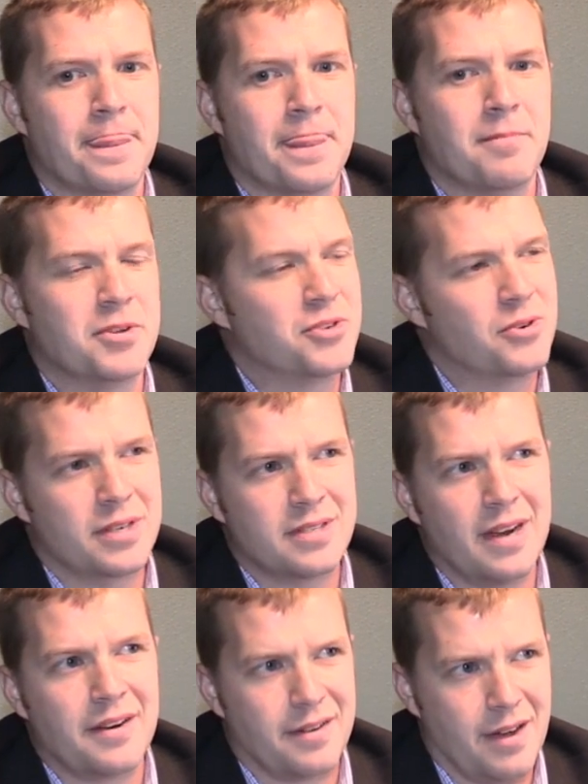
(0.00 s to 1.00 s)
majority
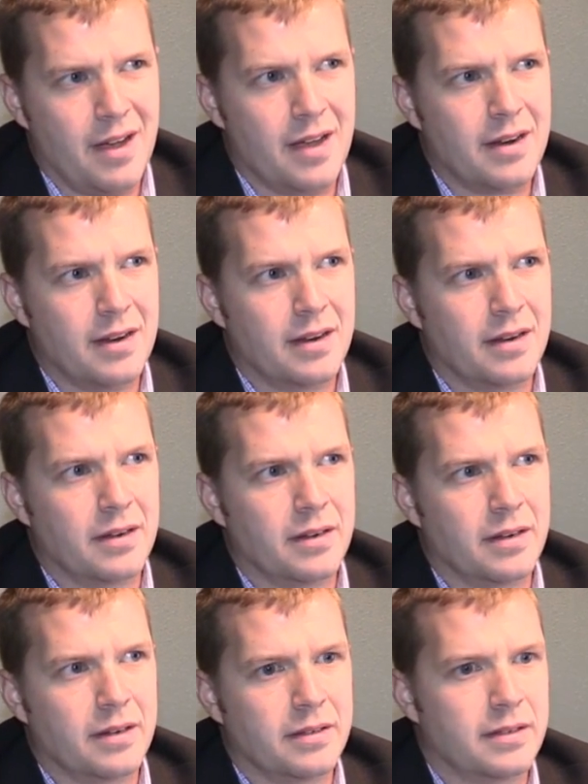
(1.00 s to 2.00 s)
side or not,
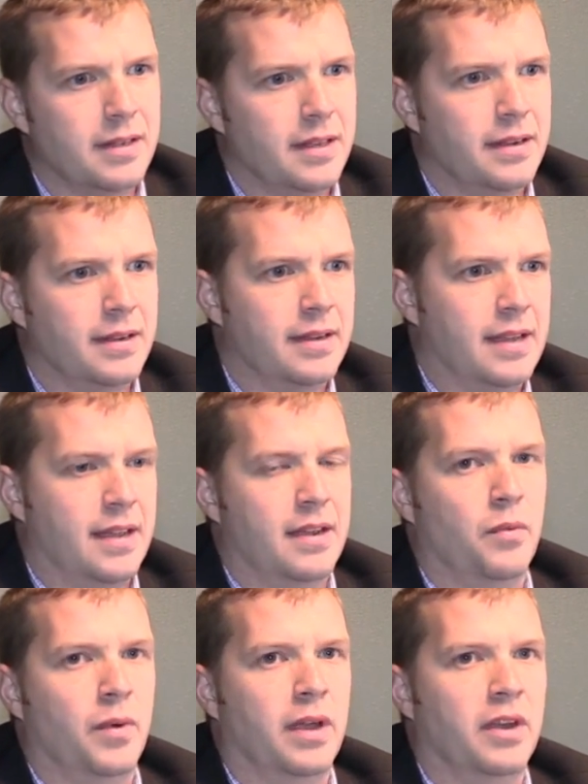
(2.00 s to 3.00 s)
that
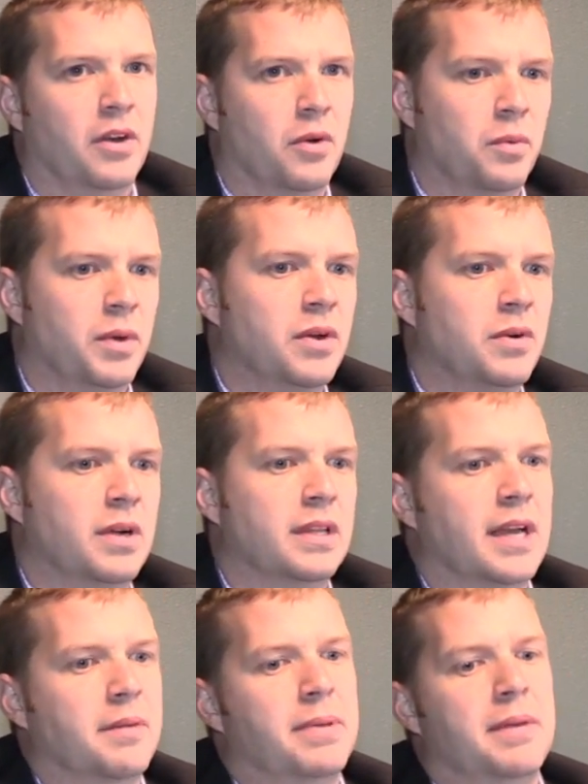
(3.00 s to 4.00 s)
we don't
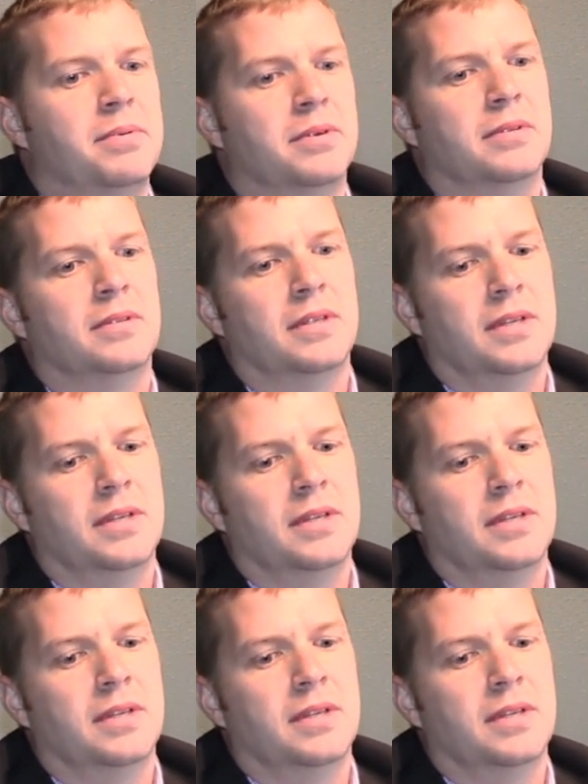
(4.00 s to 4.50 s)
elect people